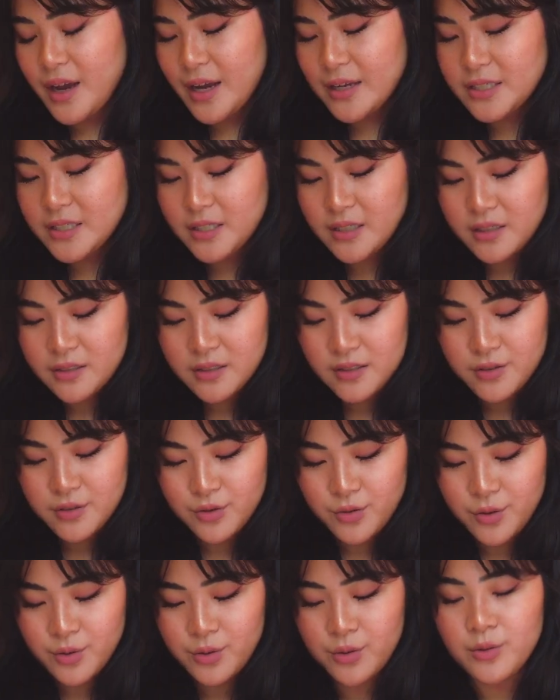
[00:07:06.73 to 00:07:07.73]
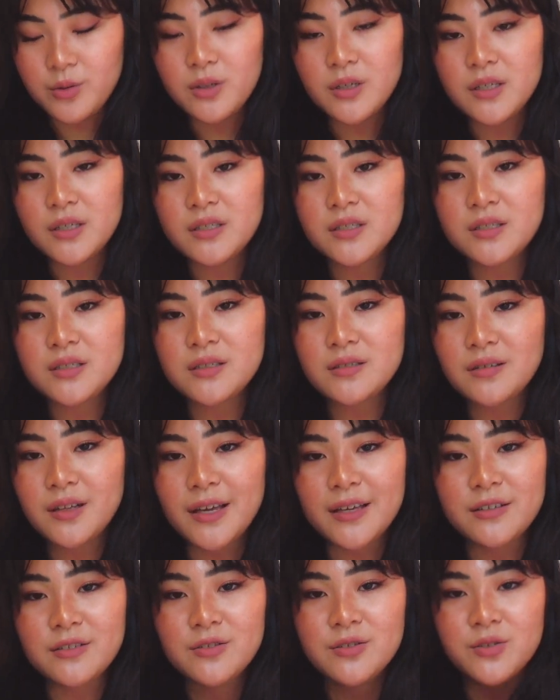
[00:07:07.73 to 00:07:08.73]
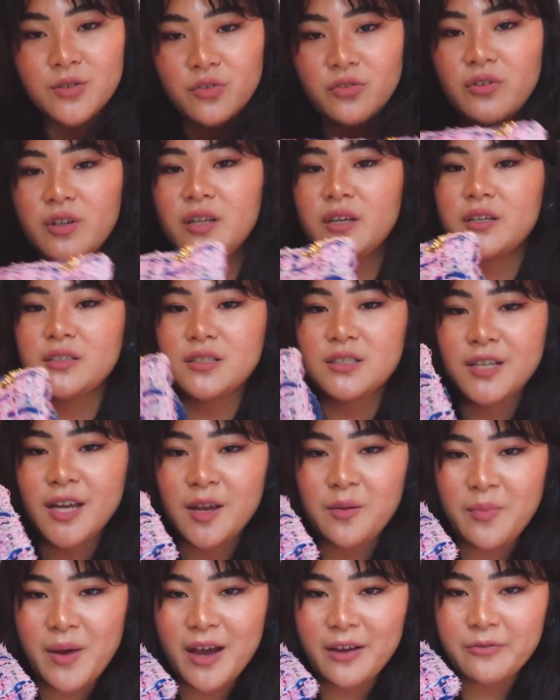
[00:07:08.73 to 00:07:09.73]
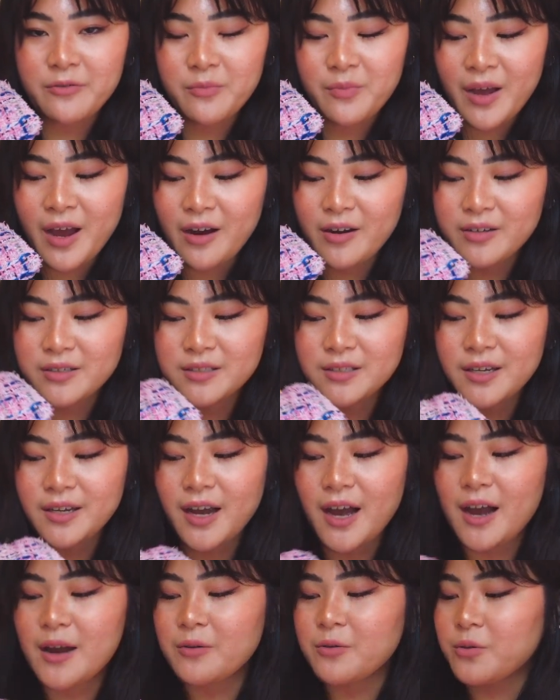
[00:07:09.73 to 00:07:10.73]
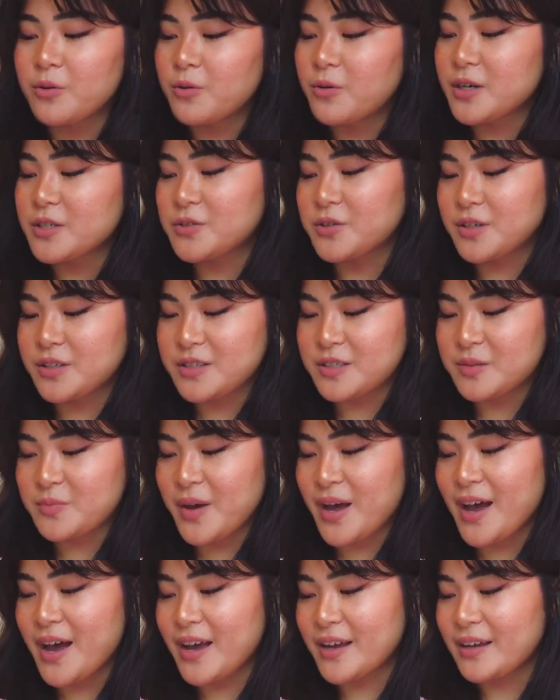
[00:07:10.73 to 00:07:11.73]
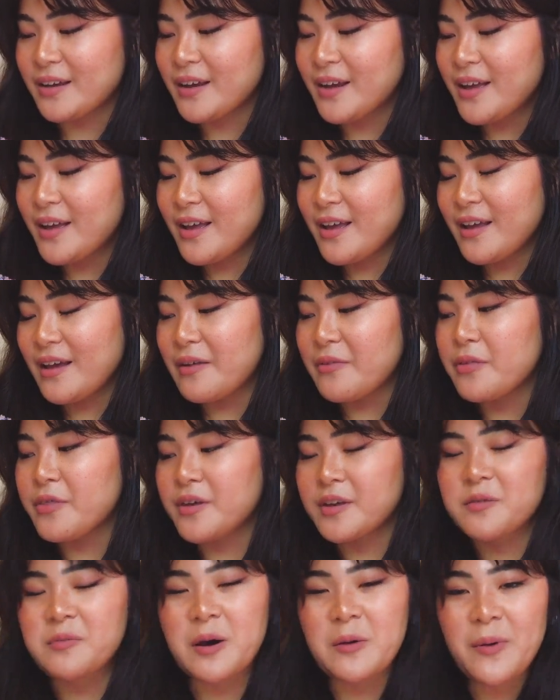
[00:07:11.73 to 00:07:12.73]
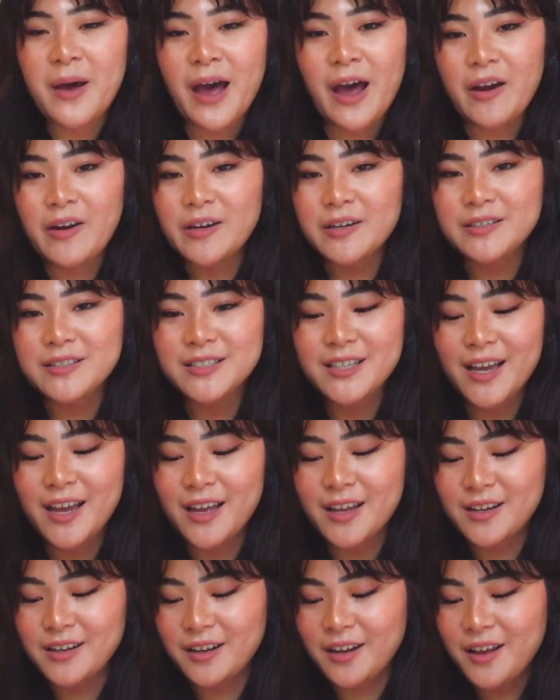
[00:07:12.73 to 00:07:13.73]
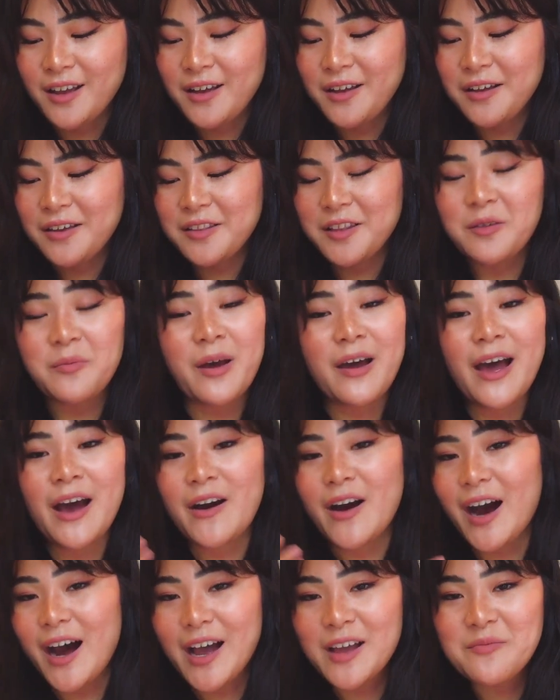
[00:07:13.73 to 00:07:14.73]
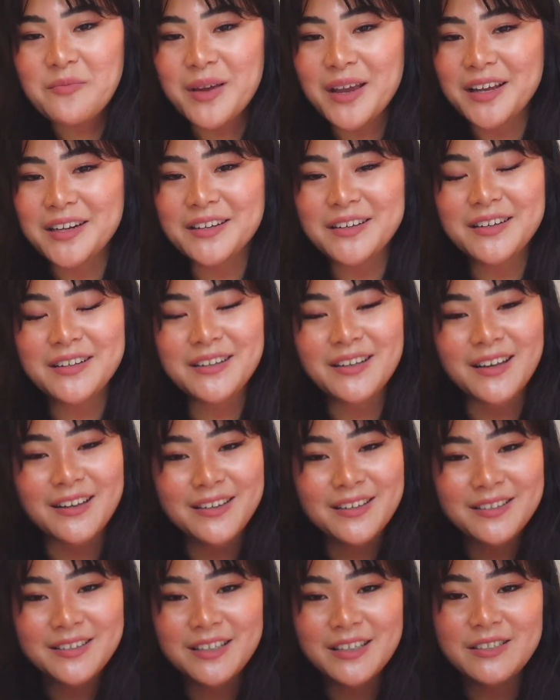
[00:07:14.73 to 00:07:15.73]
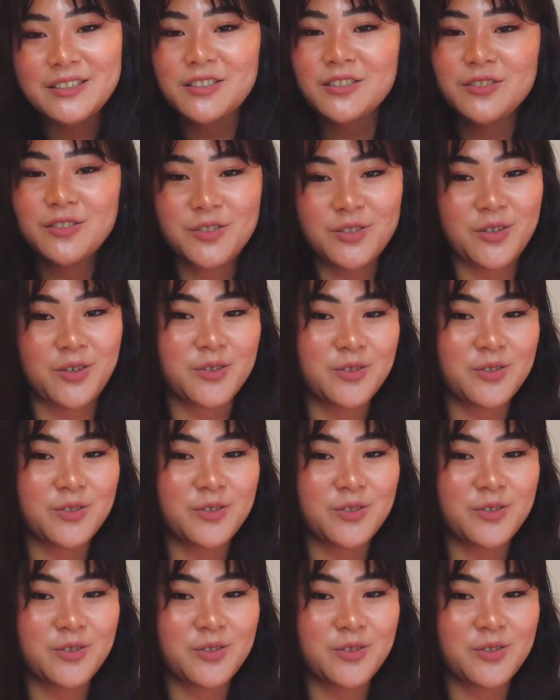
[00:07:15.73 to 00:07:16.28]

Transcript: I just think this is the coolest like souvenir to take back from Paris. Like I always look at this bag and think about Paris and think about how I made it. Like it's just so